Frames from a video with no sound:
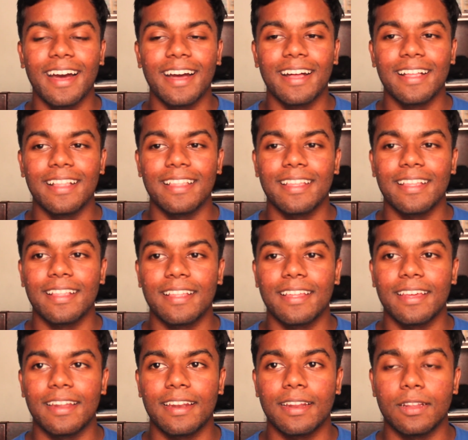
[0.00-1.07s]

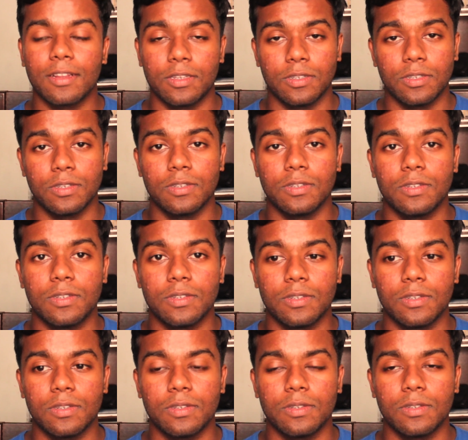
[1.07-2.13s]

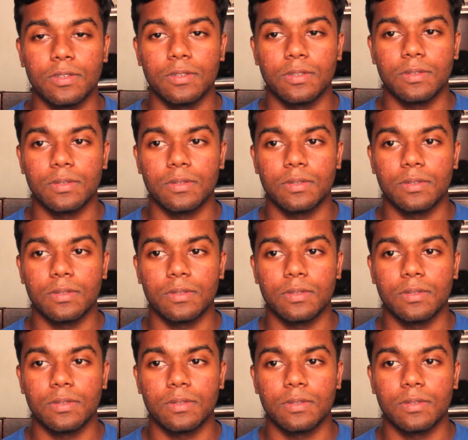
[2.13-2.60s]
(silence)